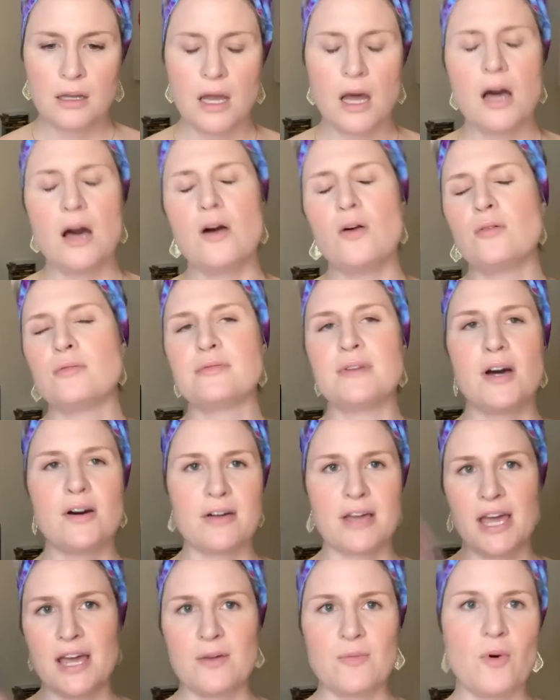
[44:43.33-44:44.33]
Oh,
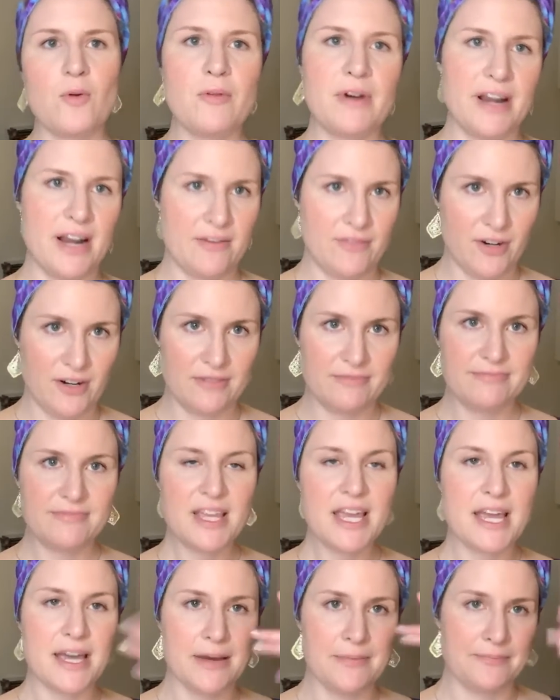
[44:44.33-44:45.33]
okay. Well, whatever.
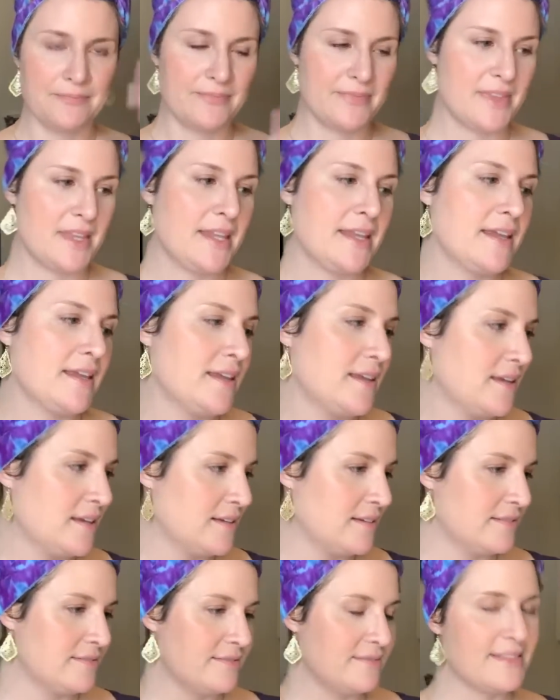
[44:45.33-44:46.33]
Him.
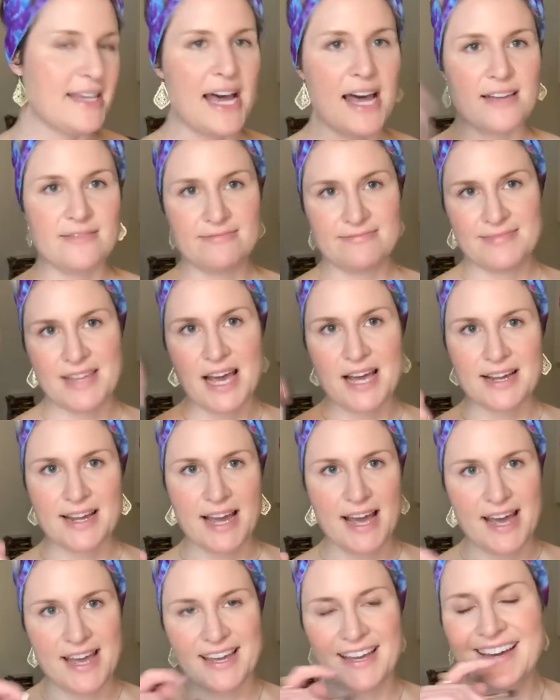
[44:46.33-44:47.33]
That
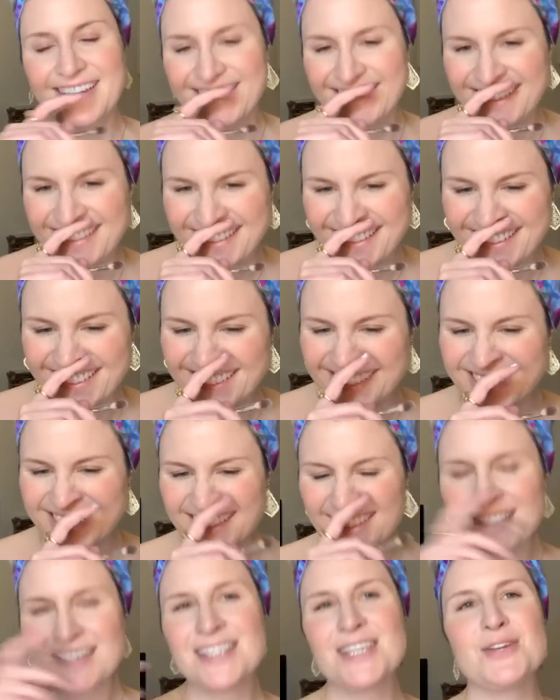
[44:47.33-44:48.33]
guy.
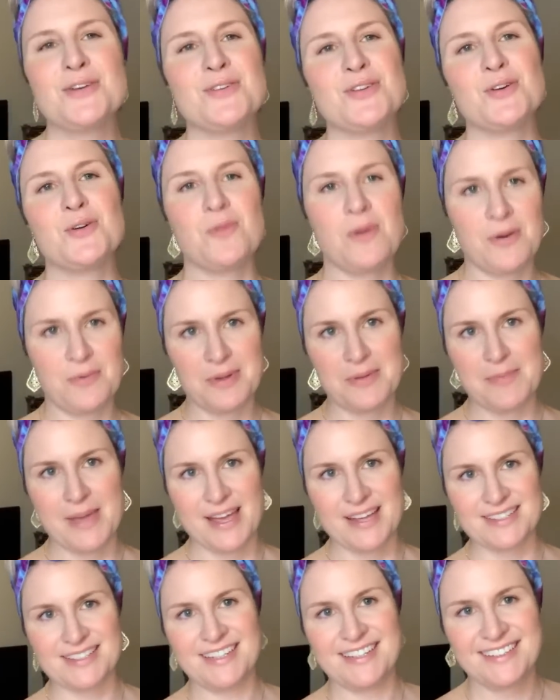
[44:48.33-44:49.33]
You knew what we
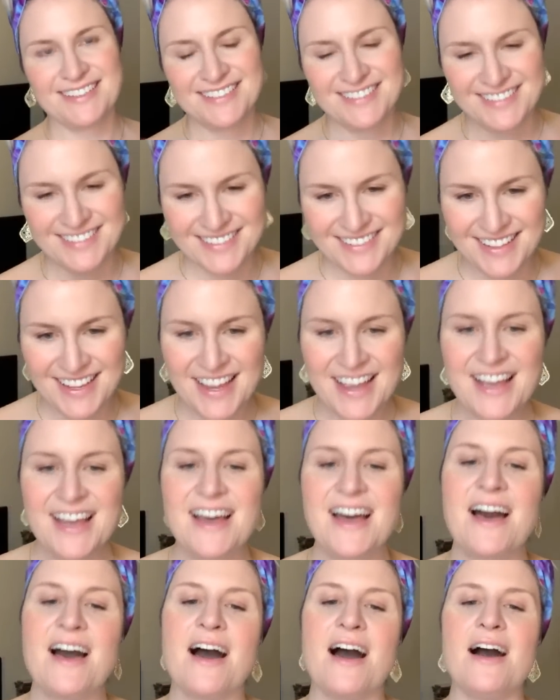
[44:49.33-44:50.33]
meant.
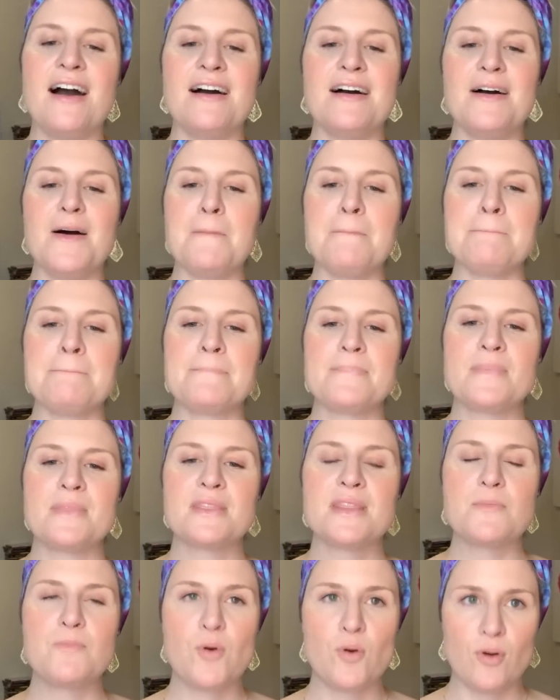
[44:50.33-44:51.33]
The
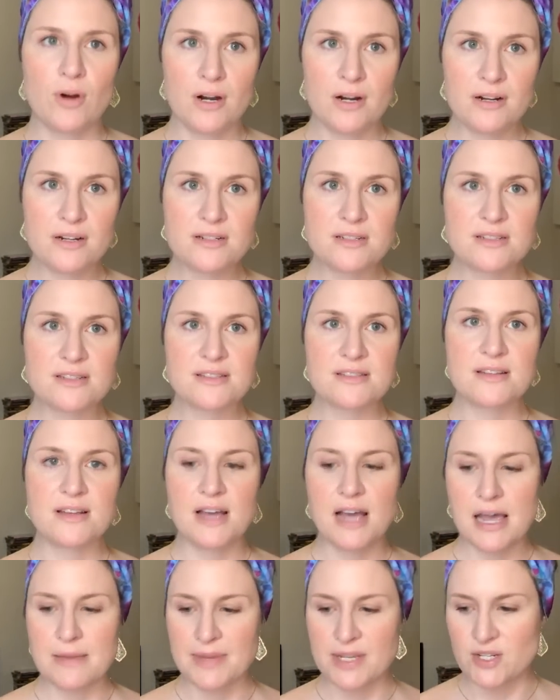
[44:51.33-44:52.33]
porgs
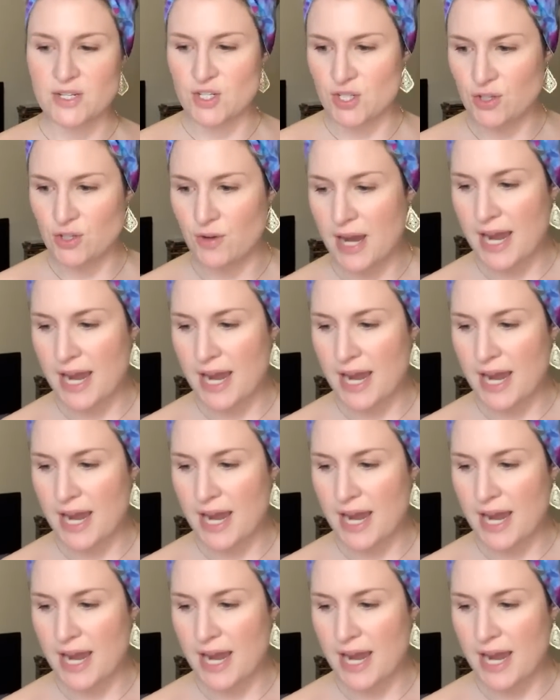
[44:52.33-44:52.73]
I'm into.